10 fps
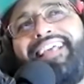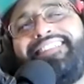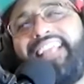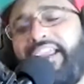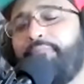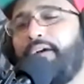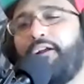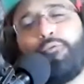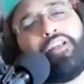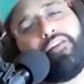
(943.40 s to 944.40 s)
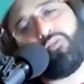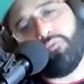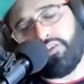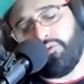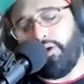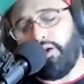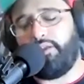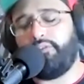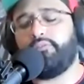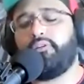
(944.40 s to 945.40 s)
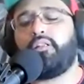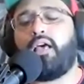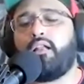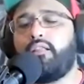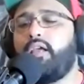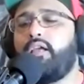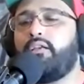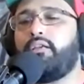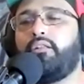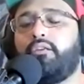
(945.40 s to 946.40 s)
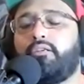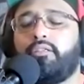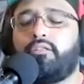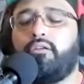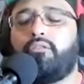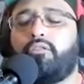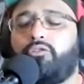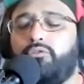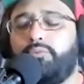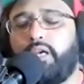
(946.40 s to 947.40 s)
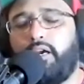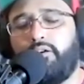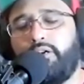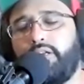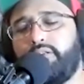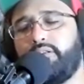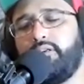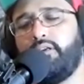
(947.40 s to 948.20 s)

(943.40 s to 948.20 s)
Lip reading: Damn, I don't want to give too much away. A lot of that, look, it's called the Shroom Diaries.